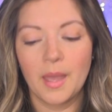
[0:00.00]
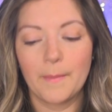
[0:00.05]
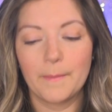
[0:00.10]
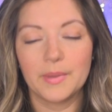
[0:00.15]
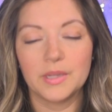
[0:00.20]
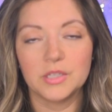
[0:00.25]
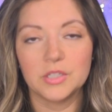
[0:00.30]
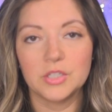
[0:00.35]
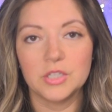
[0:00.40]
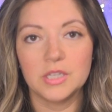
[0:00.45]

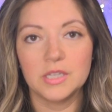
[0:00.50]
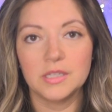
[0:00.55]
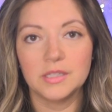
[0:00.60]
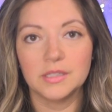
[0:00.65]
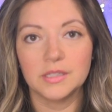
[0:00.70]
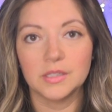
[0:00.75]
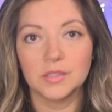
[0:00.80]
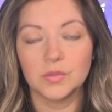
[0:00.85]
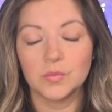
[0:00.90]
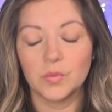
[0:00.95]
But
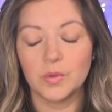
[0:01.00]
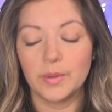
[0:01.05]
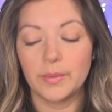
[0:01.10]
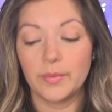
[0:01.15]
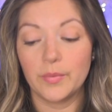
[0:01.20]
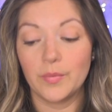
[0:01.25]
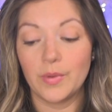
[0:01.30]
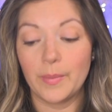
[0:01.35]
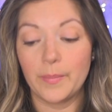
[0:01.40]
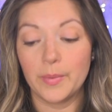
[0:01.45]
Jesus re
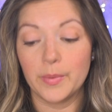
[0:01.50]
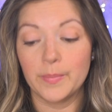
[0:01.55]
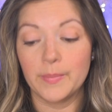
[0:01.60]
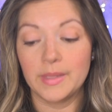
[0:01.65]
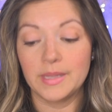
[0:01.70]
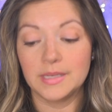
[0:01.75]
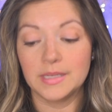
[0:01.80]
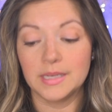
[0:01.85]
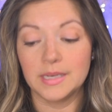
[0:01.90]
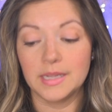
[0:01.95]

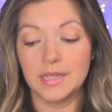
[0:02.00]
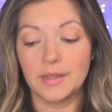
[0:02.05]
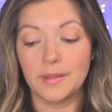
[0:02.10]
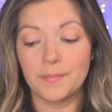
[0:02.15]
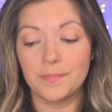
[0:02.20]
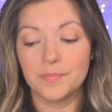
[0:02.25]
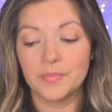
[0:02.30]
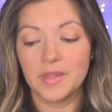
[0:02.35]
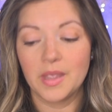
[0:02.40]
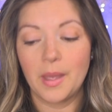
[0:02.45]
reprimanded
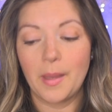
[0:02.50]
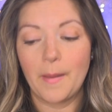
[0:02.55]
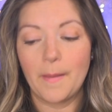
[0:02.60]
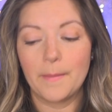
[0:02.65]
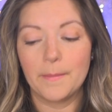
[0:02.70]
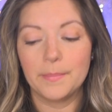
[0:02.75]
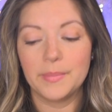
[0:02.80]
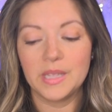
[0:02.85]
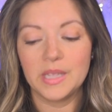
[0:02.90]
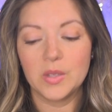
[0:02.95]
him.
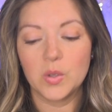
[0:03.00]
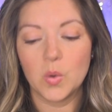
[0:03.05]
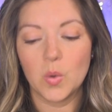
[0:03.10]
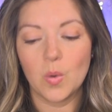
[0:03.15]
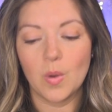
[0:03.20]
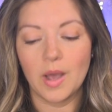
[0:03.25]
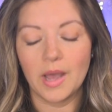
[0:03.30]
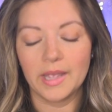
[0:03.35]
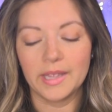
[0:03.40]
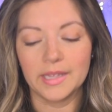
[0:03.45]
Be
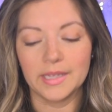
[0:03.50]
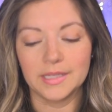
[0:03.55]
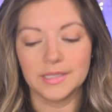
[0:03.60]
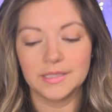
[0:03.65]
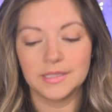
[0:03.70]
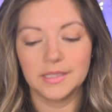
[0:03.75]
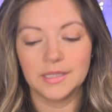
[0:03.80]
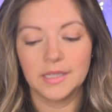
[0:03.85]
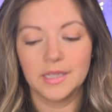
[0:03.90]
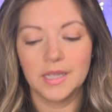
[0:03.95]

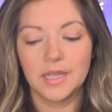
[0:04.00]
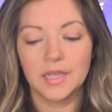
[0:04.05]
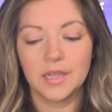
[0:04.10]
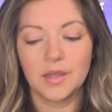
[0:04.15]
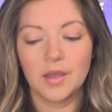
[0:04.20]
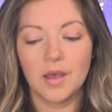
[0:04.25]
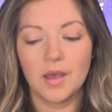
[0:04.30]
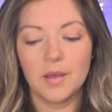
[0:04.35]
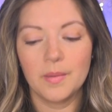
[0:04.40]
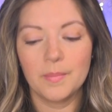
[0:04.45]
quiet.
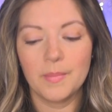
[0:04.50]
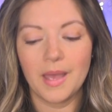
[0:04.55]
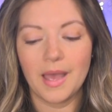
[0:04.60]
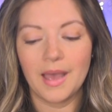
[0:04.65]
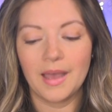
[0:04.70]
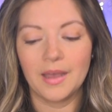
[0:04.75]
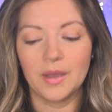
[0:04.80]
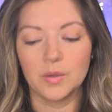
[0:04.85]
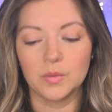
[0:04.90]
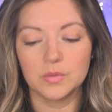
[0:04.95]
Come
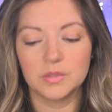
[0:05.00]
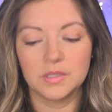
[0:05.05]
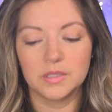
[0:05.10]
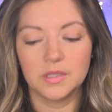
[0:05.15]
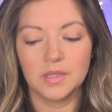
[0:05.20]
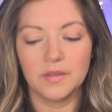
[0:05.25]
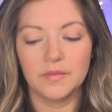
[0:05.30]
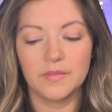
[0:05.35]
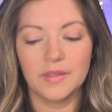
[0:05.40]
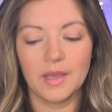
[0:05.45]
out
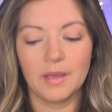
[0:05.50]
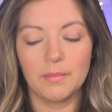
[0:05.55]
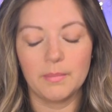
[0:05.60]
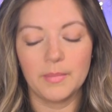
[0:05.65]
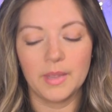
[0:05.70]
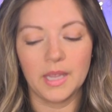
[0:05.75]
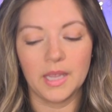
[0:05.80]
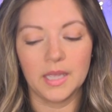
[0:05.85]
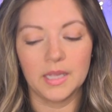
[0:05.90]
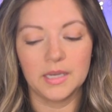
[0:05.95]
of that
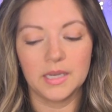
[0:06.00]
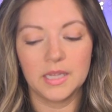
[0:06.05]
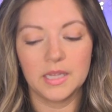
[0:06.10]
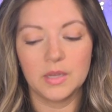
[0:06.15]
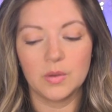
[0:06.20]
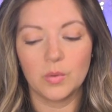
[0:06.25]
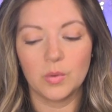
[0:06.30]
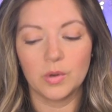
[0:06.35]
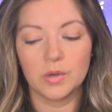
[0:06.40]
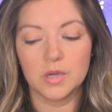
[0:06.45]
man, he
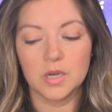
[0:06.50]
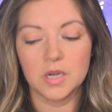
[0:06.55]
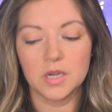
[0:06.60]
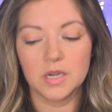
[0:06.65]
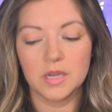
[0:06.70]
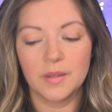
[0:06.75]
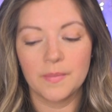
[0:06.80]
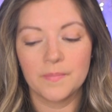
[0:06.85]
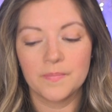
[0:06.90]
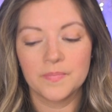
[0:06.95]
ordered.
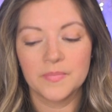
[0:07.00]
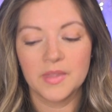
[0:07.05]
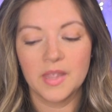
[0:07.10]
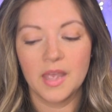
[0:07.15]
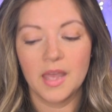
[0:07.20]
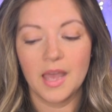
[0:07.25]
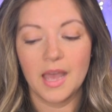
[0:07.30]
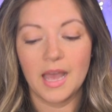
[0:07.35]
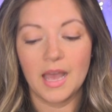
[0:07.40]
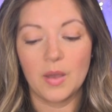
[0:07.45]

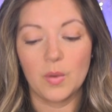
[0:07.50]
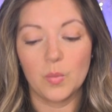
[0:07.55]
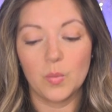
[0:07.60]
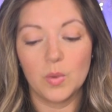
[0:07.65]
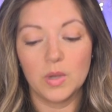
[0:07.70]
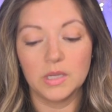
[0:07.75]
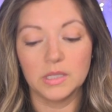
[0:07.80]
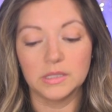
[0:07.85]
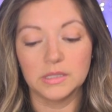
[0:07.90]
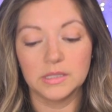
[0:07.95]
At
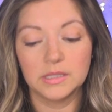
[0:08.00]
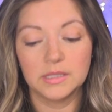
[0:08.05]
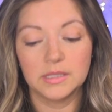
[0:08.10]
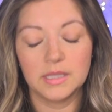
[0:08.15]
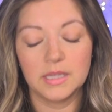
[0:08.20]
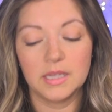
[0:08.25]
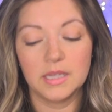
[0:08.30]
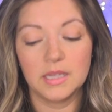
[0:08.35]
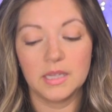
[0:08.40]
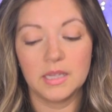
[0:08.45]
once
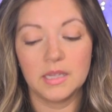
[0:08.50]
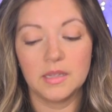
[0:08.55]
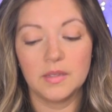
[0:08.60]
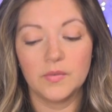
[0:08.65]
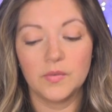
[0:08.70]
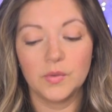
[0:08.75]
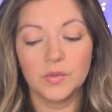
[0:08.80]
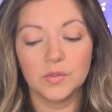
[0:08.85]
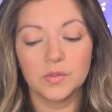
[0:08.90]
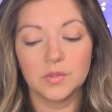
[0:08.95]
the
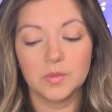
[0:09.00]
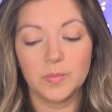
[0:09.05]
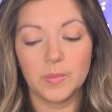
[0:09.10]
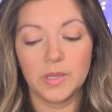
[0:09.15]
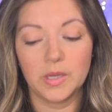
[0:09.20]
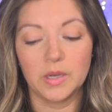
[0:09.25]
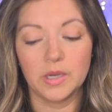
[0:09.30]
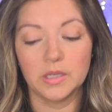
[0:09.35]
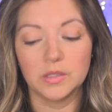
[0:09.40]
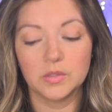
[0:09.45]
evil
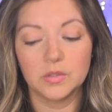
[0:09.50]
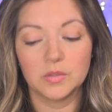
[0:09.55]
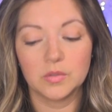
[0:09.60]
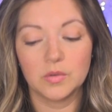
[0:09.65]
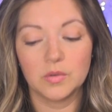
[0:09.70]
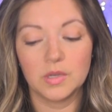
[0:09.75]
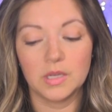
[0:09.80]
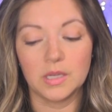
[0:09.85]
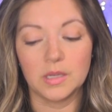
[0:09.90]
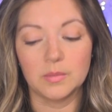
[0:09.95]
spirit
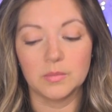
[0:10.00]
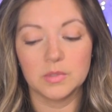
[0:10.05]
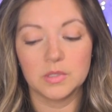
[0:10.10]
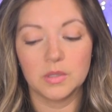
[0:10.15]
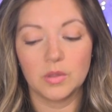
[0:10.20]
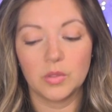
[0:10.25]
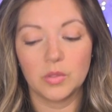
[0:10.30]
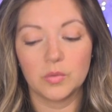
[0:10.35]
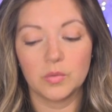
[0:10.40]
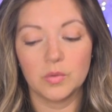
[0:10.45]
screamed,
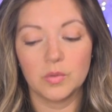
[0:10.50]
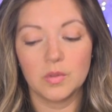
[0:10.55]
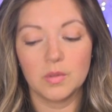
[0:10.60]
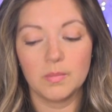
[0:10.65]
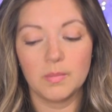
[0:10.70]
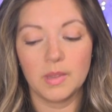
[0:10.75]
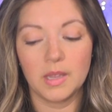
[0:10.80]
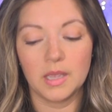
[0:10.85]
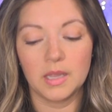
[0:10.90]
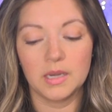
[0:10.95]
threw the
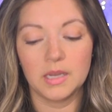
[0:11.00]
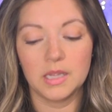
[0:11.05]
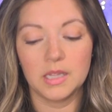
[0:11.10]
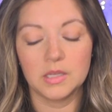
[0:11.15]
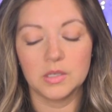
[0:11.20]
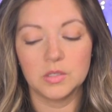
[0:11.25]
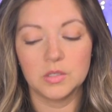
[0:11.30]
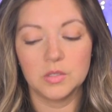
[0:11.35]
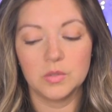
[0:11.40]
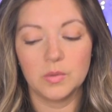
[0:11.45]
man
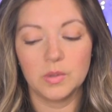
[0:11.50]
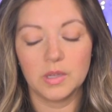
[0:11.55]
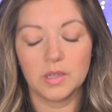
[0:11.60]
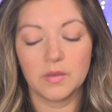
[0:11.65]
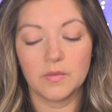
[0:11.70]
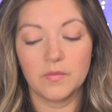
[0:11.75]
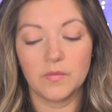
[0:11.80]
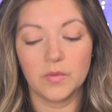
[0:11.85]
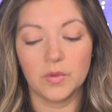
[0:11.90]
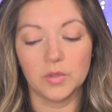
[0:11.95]
into a
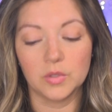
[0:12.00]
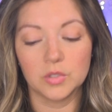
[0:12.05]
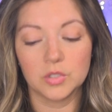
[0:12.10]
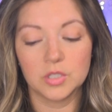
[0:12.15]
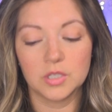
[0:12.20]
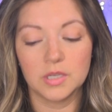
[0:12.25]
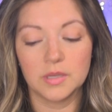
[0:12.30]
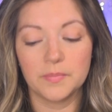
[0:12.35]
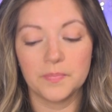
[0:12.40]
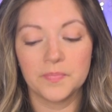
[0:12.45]

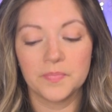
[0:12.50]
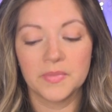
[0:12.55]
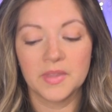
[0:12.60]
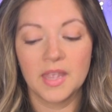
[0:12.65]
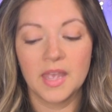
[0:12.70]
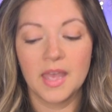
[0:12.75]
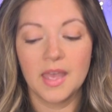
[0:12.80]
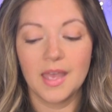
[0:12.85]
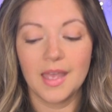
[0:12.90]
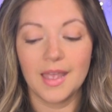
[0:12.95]
convulsion,
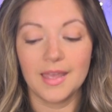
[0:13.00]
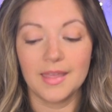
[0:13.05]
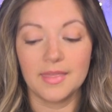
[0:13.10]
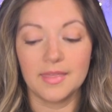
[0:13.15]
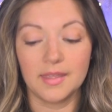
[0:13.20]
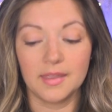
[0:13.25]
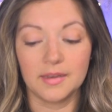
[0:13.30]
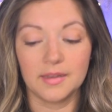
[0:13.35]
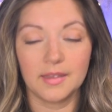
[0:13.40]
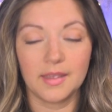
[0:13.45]
and
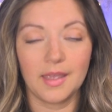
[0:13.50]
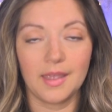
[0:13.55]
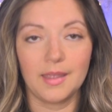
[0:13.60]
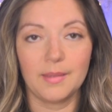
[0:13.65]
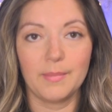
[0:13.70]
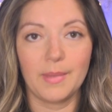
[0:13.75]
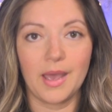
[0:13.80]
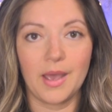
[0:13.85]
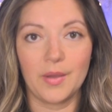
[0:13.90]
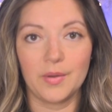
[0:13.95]
then
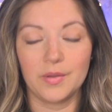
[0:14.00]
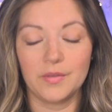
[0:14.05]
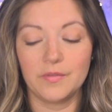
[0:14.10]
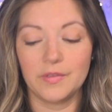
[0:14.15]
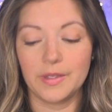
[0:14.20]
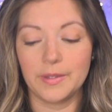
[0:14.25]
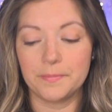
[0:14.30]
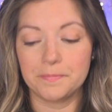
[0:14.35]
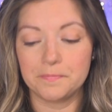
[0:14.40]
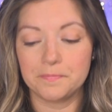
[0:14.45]
came out of
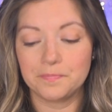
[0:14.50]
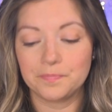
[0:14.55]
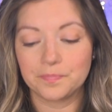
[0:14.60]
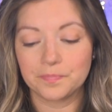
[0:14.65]
him.